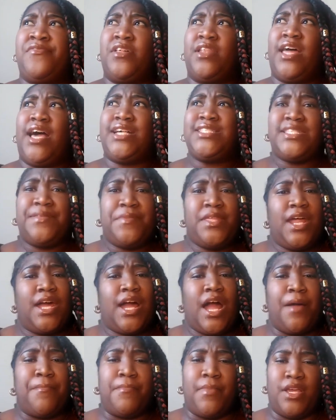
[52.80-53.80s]
The last time that
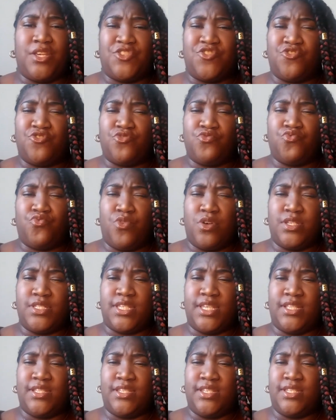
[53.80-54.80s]
I got measured
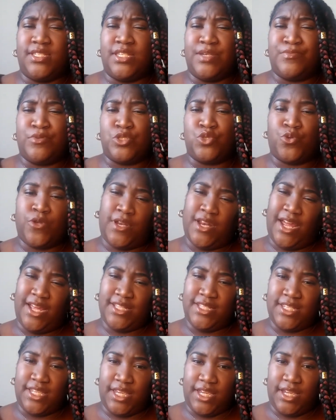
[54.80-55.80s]
was in December
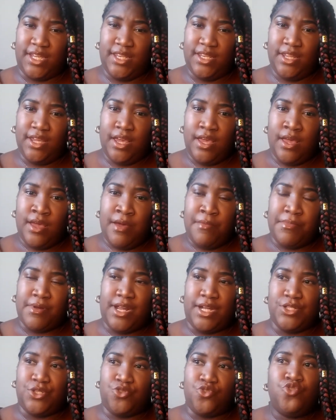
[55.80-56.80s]
2019.
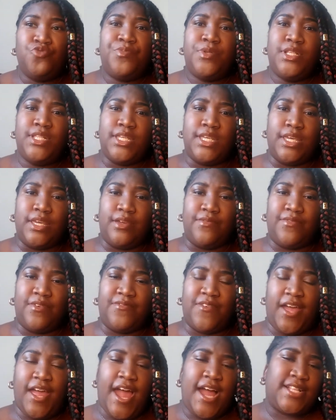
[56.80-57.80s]
But I do believe,
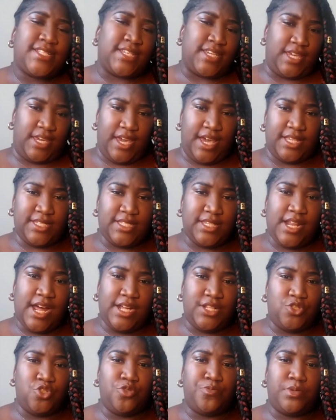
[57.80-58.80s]
if I had to guess it,
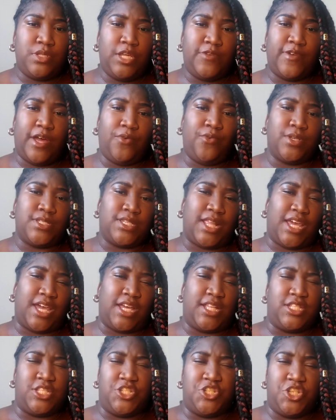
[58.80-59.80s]
I do believe I was
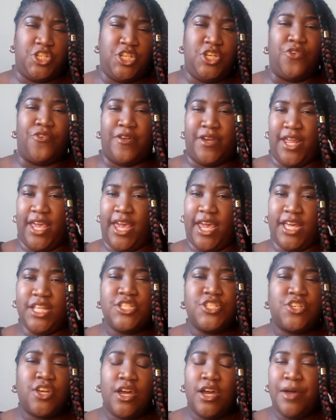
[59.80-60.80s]
like a G or an
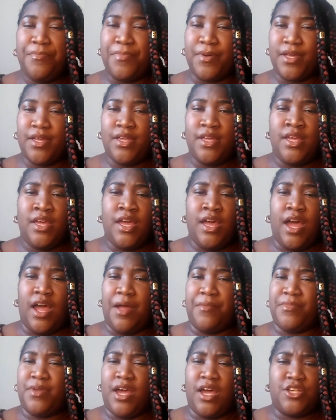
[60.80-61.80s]
H cup.
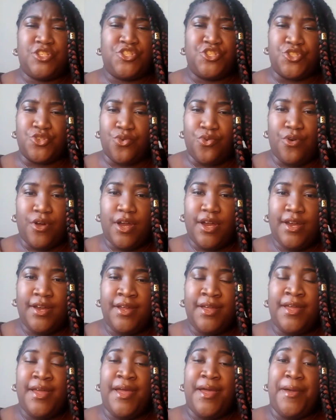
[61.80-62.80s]
I'm not sure,
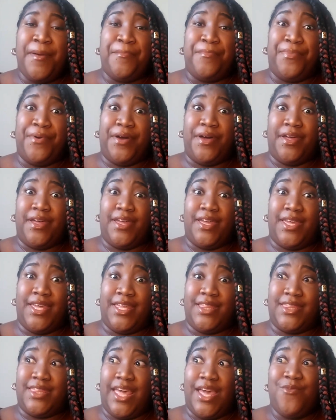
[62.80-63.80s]
but
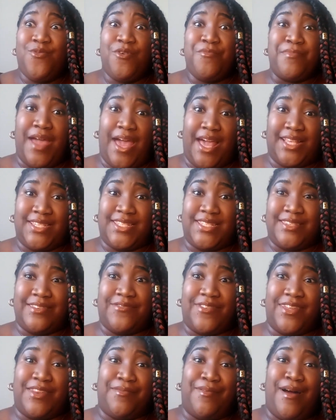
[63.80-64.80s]
they
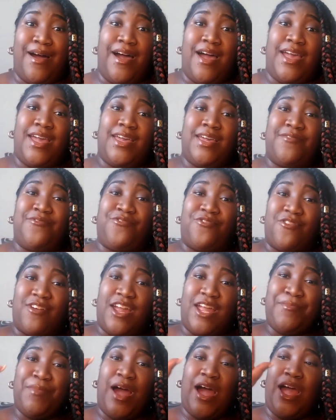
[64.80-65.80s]
massive. In my
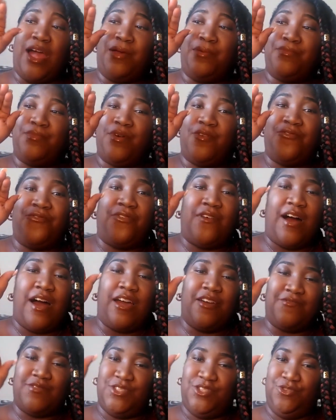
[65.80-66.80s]
frame, I'm
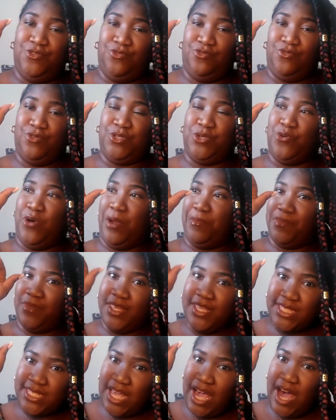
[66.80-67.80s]
5'2", so I'm
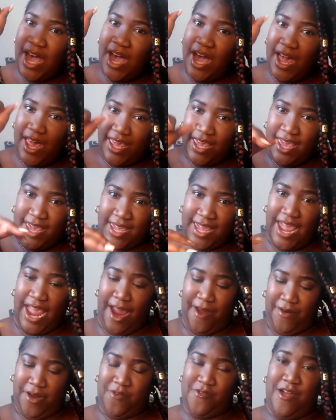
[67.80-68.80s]
this high
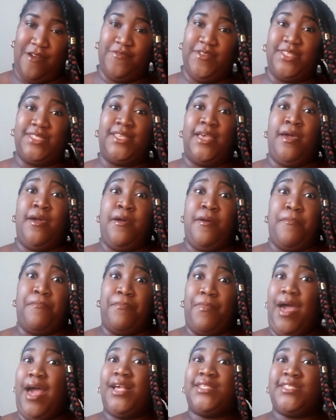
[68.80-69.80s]
carrying around this
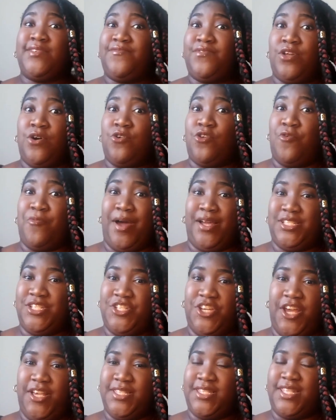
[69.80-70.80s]
massive load on my
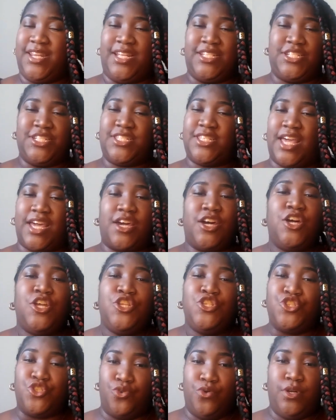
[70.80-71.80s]
chest, and I
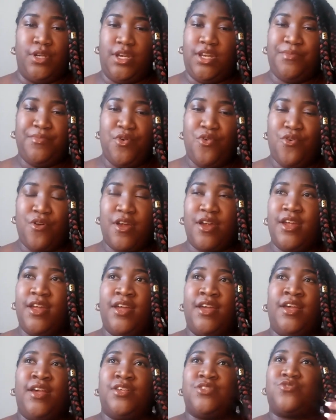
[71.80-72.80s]
couldn't do it anymore,
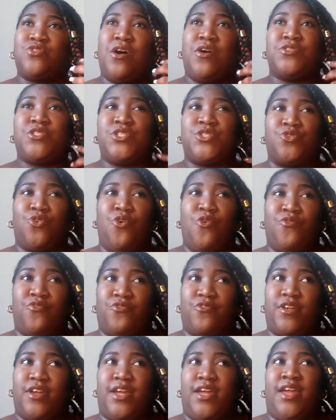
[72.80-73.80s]
so I was just
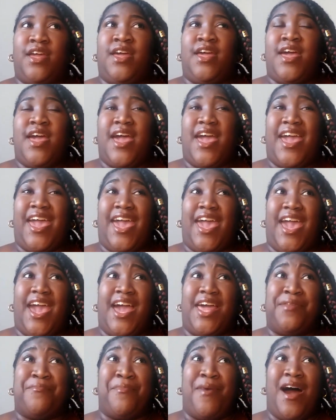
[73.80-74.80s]
over it.
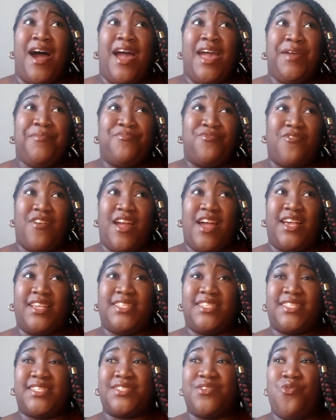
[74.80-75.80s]
And my
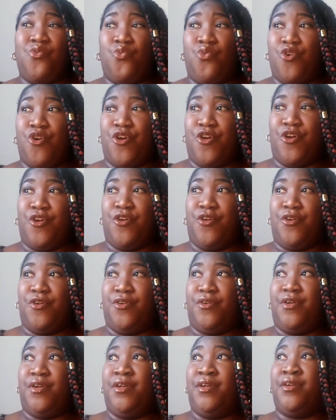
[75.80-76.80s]
breasts
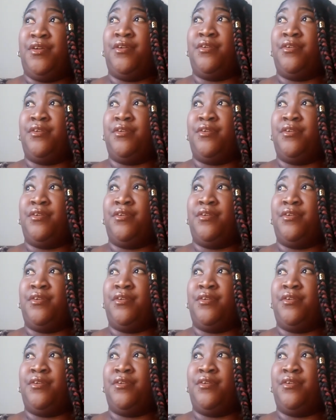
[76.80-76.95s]
were,